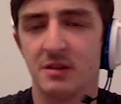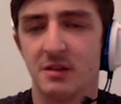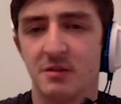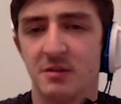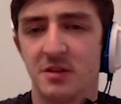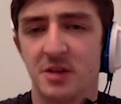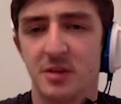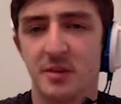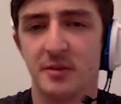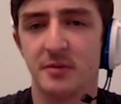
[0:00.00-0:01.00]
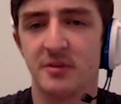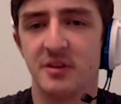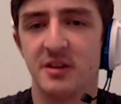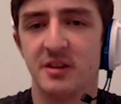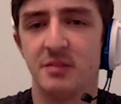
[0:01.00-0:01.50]
what's the normal move?
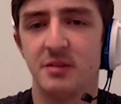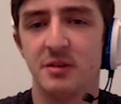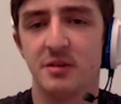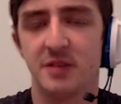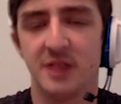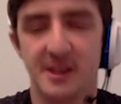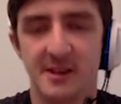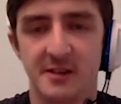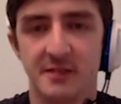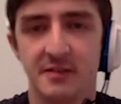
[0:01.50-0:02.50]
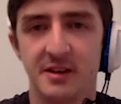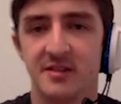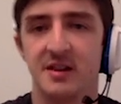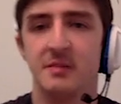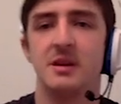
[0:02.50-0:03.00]
Return, but it looks like he didn't go for it that
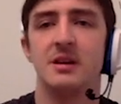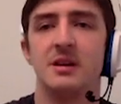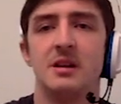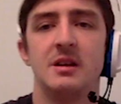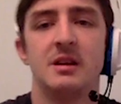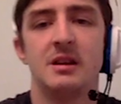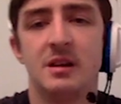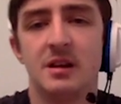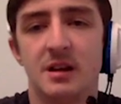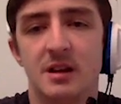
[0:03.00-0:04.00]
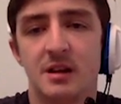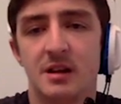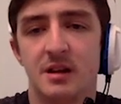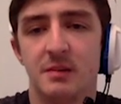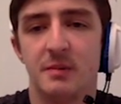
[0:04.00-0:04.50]
time.
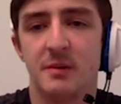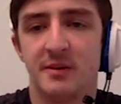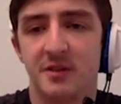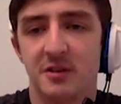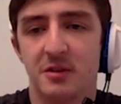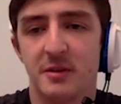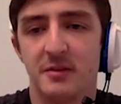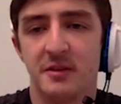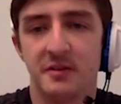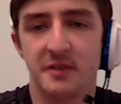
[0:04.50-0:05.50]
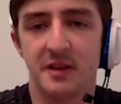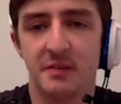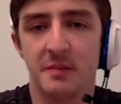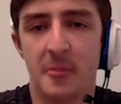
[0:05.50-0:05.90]
Marowak's going to come in for the farm.